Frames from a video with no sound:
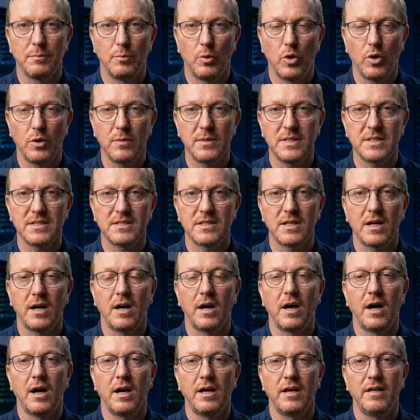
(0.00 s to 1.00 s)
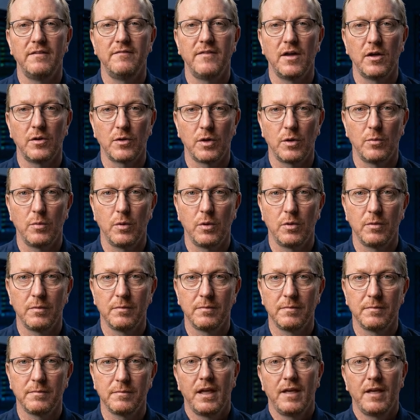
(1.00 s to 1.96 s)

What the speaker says: deployments are highly vulnerable.